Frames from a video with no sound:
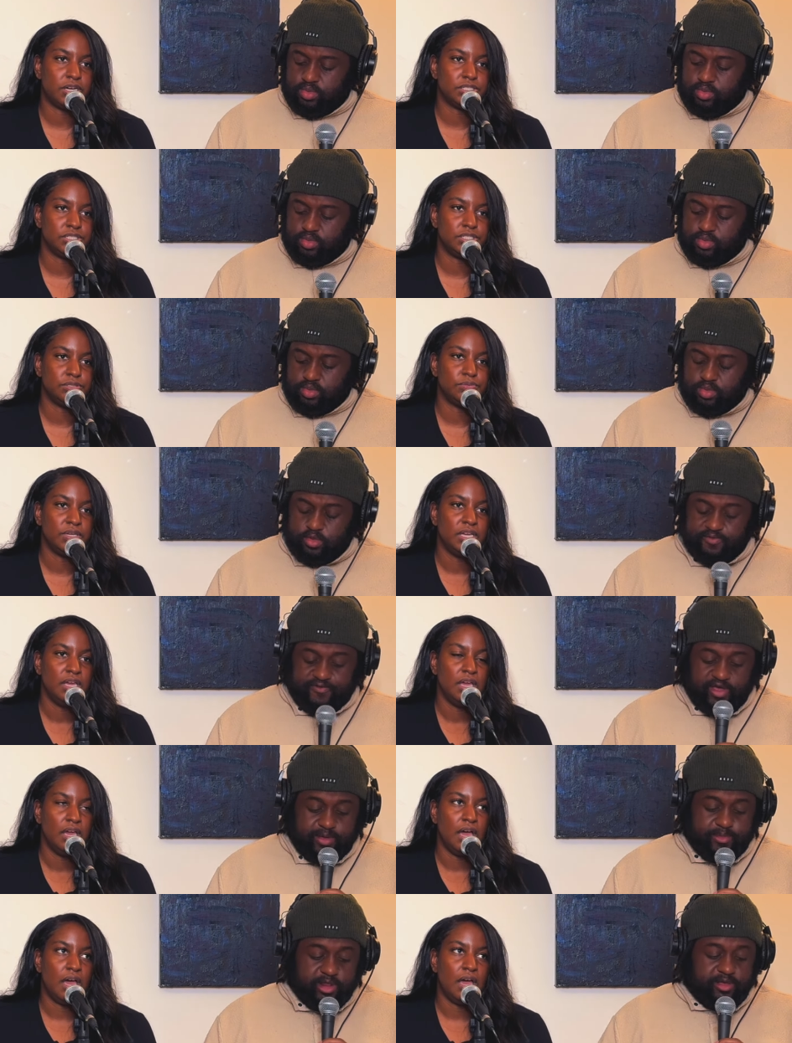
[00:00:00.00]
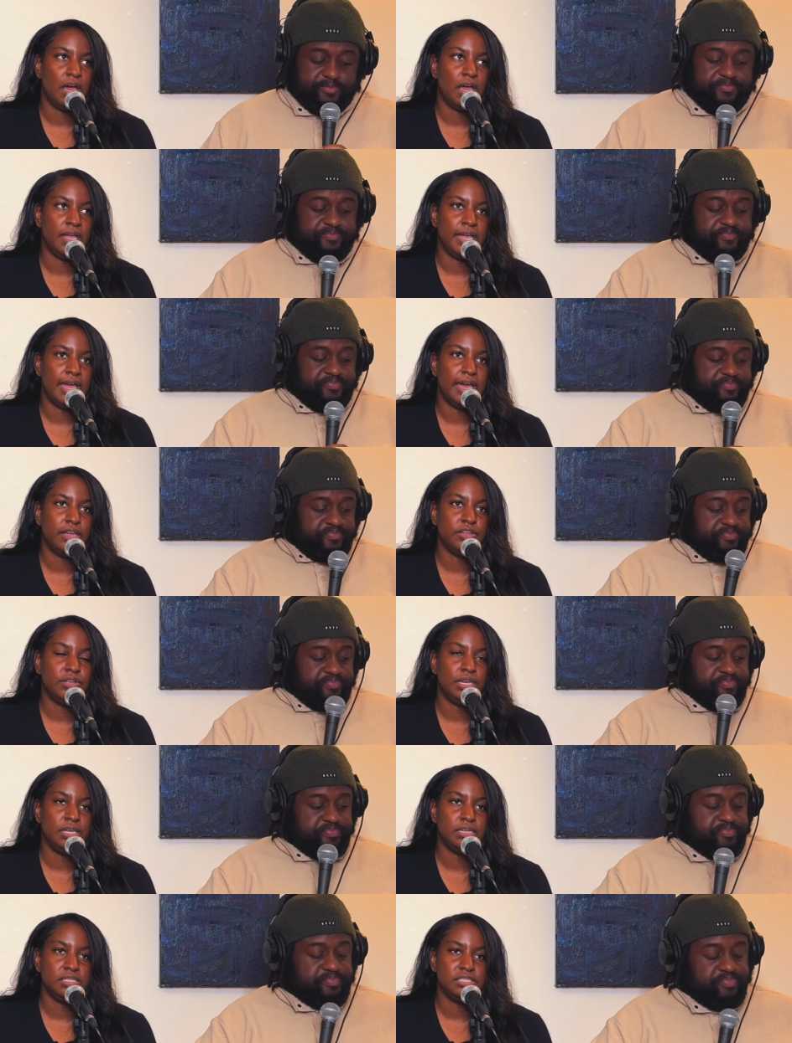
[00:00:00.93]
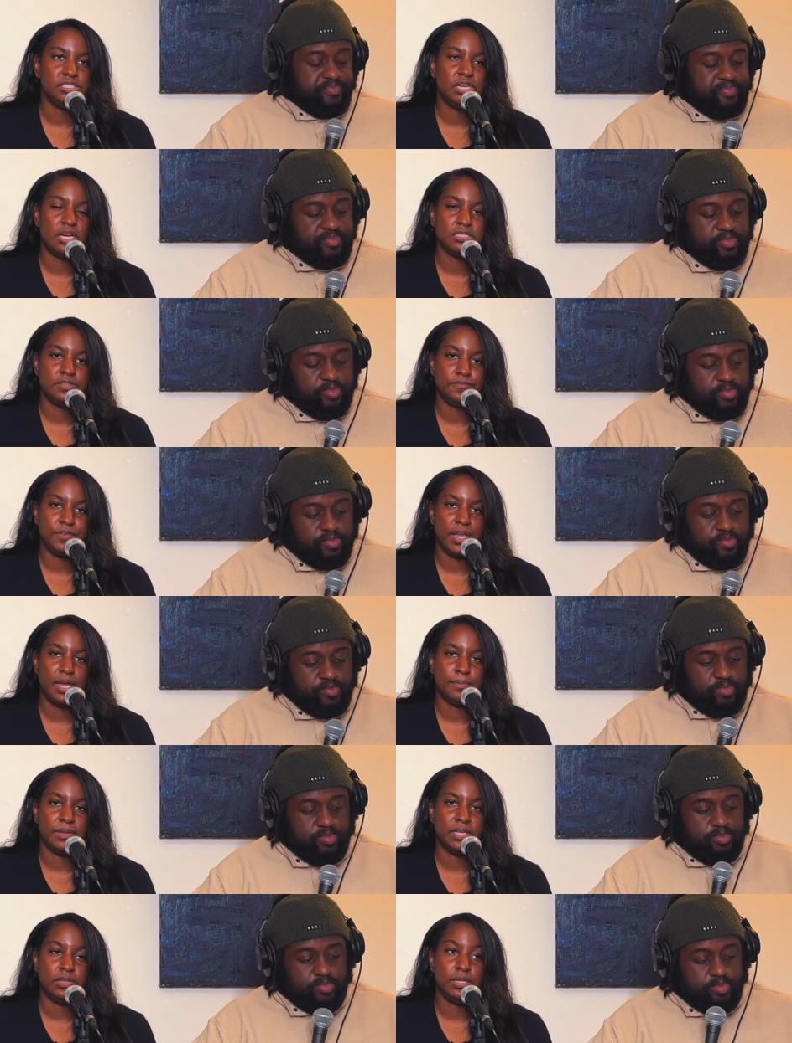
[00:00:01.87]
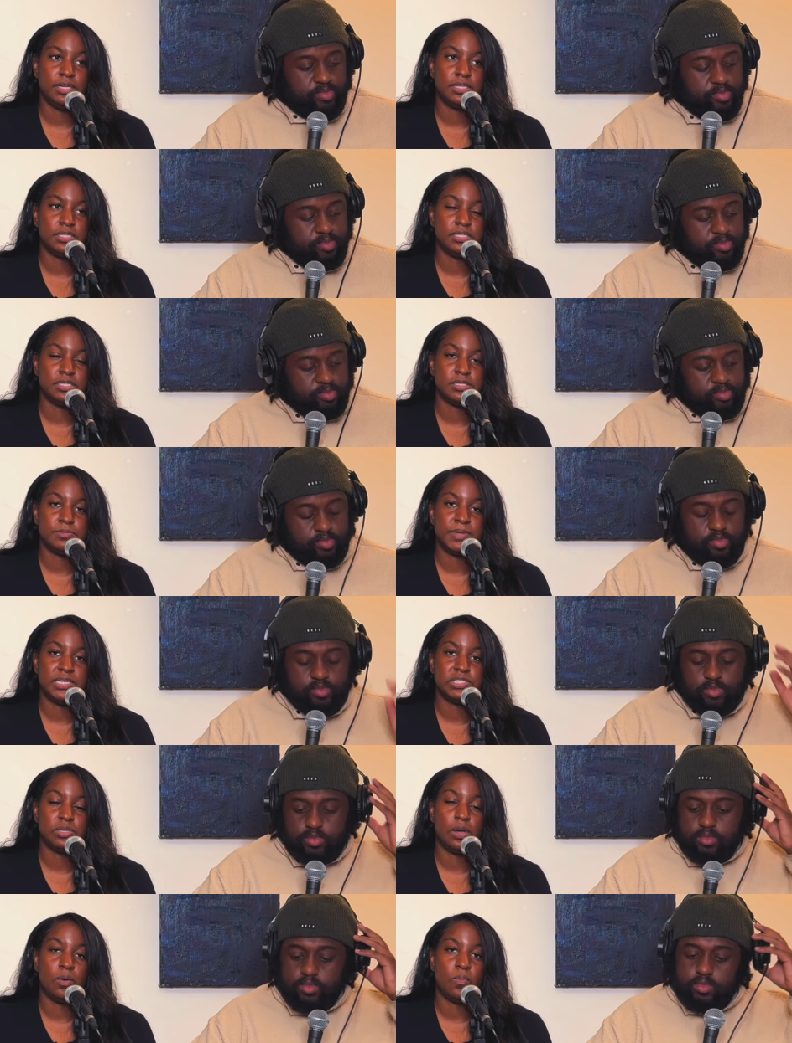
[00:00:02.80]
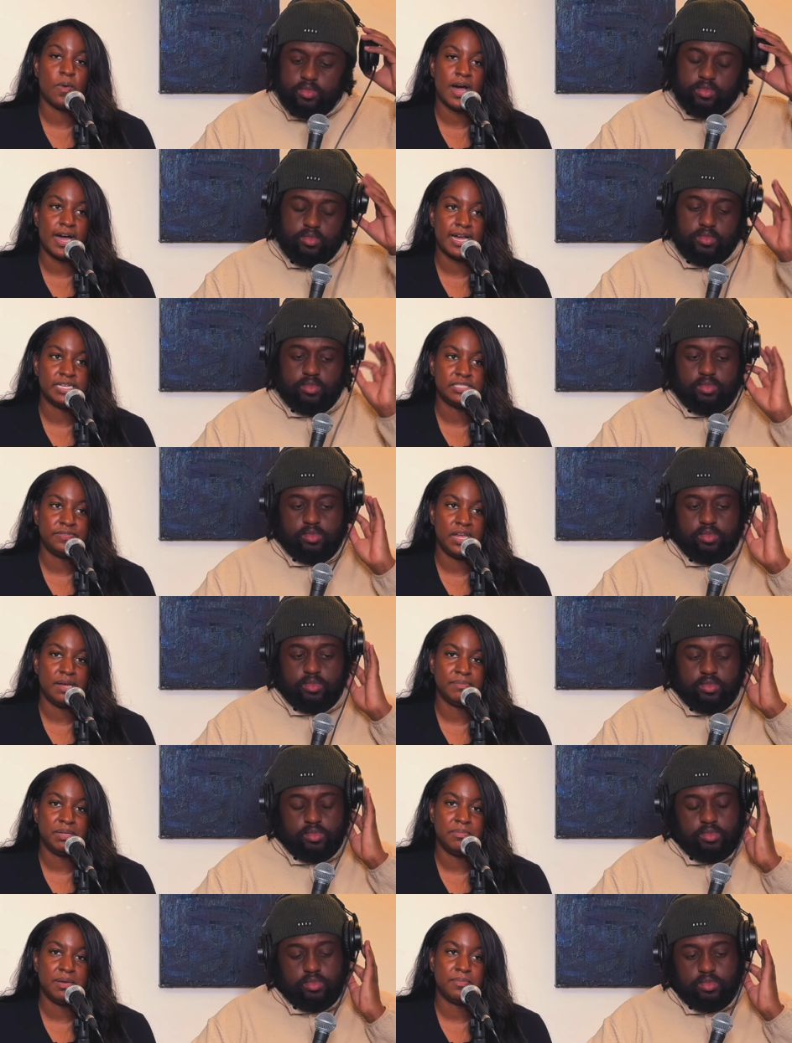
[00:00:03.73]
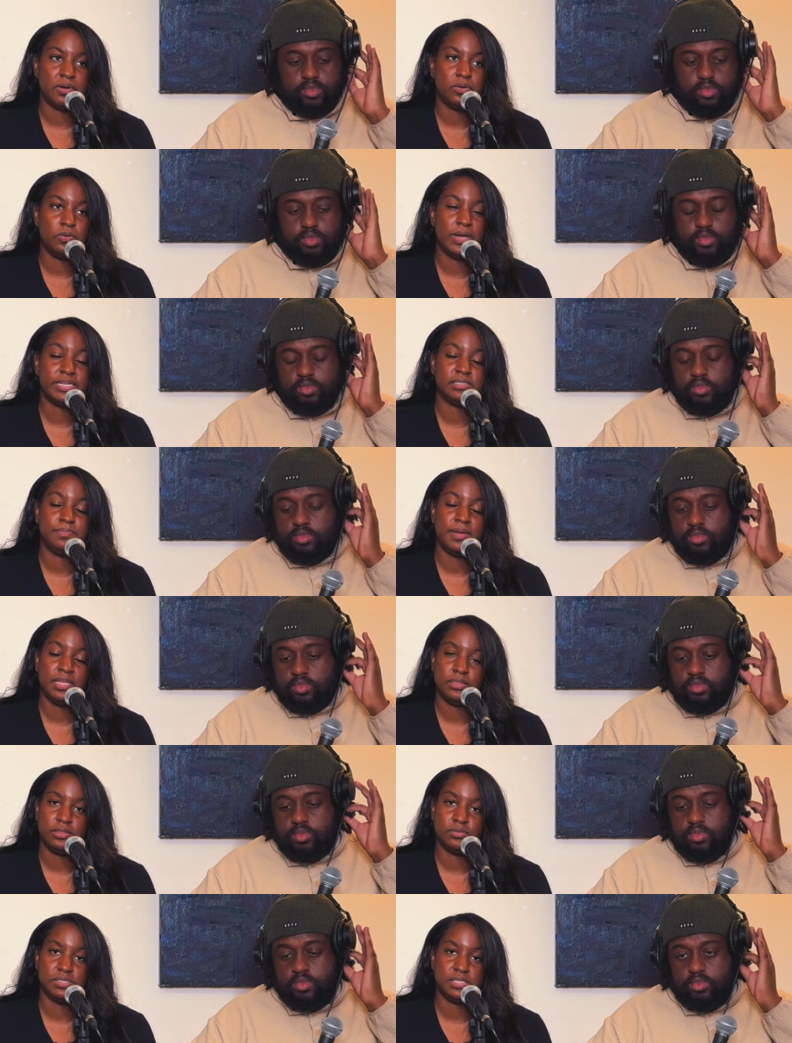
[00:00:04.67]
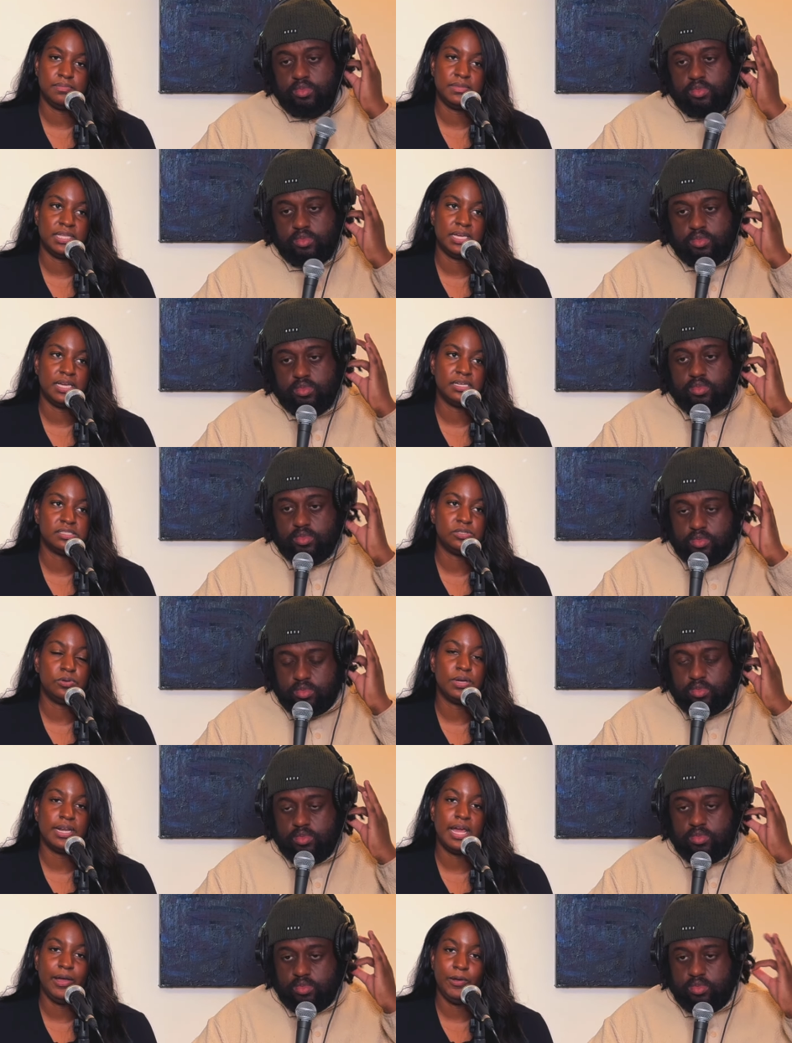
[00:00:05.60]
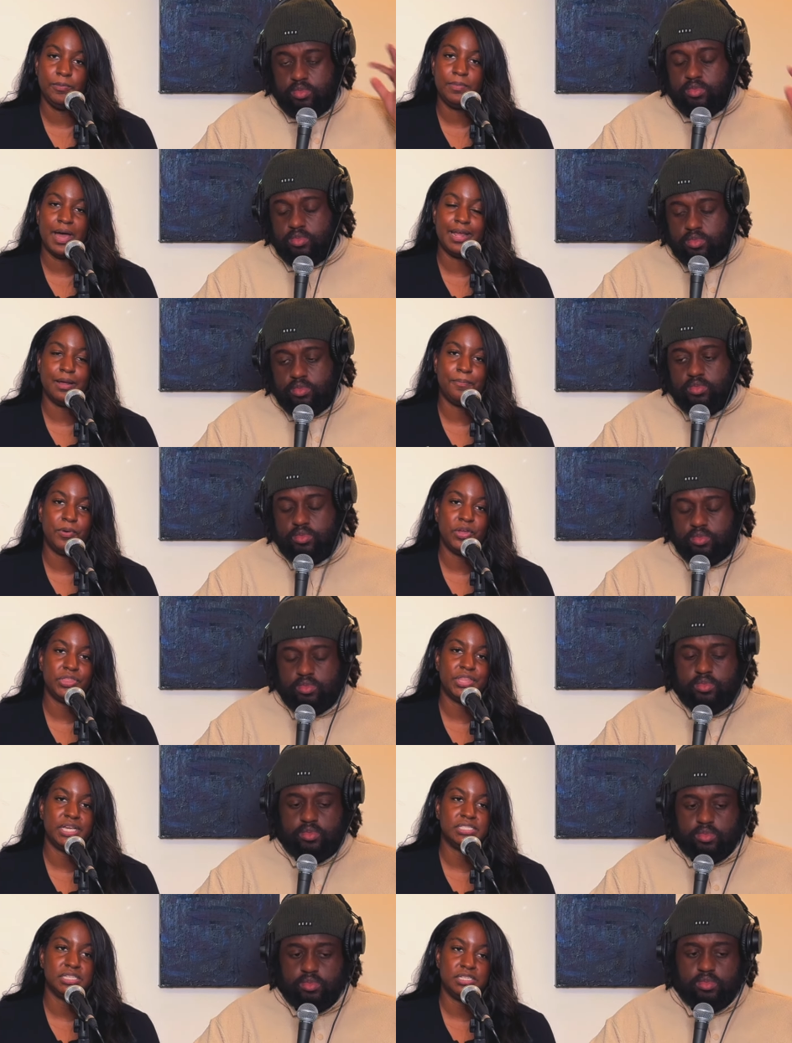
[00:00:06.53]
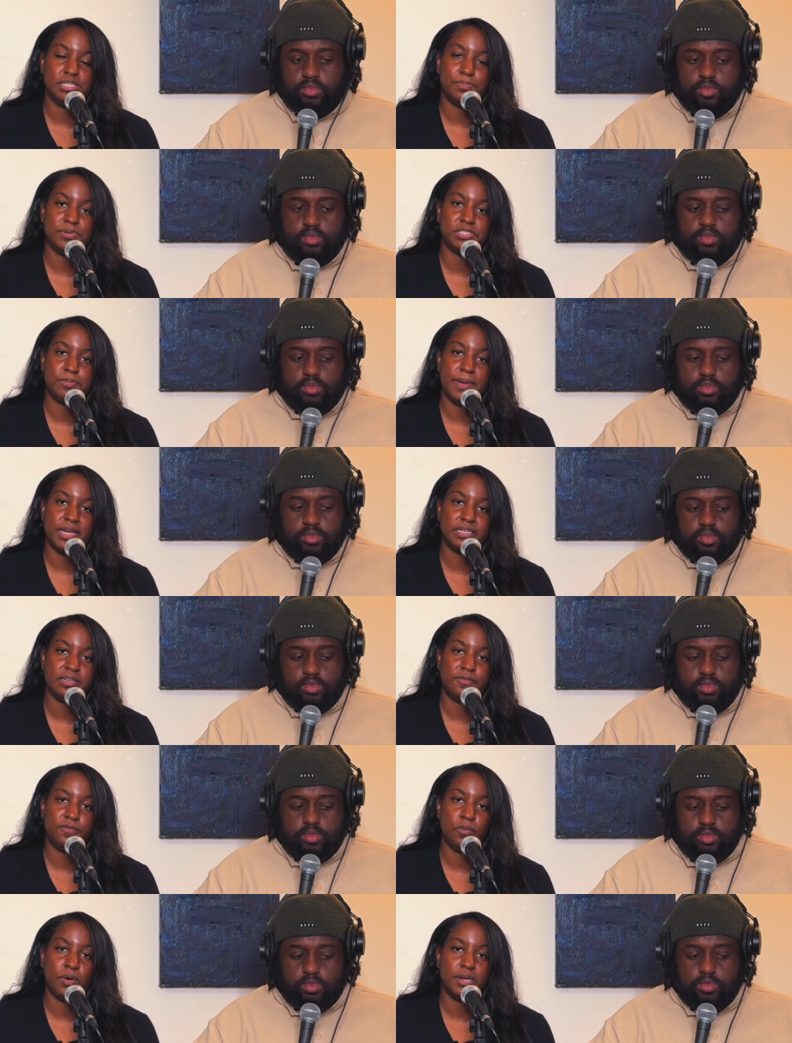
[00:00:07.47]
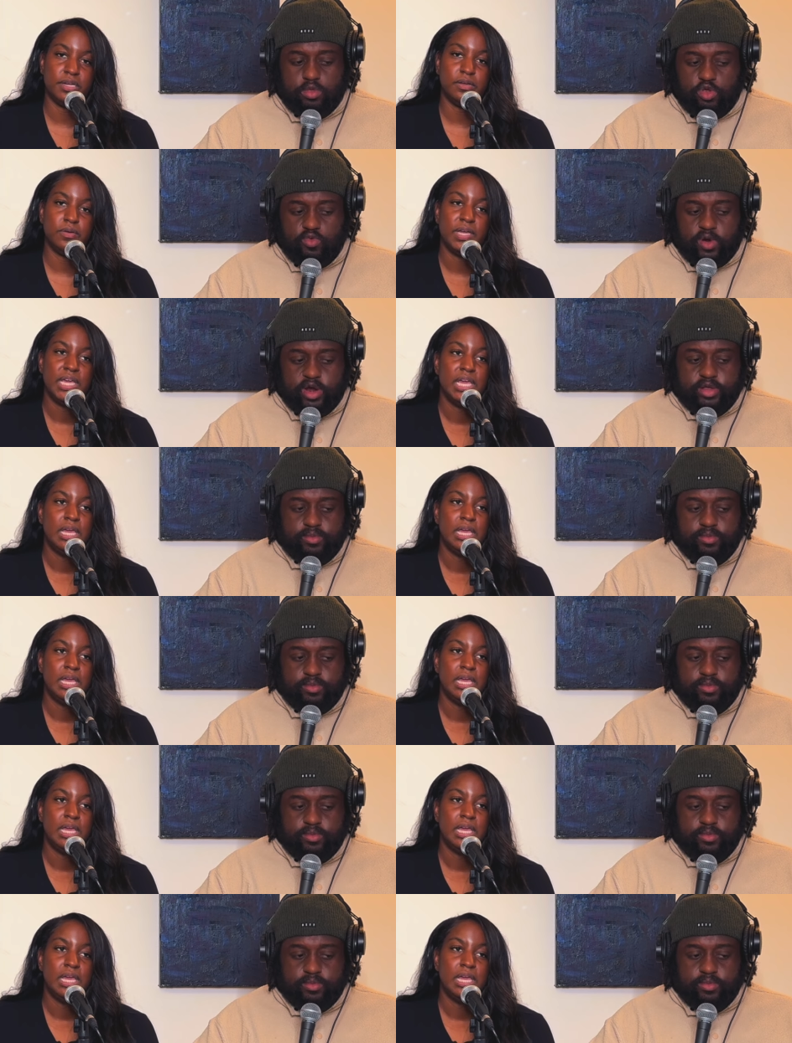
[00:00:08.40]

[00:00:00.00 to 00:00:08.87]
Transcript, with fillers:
Speaker 1: to. Family. Yeah, you needed to talk to family. You needed to speak to a wise family member who has been through some things mm-hmm. who can help kind of put things into perspective for you. You're right.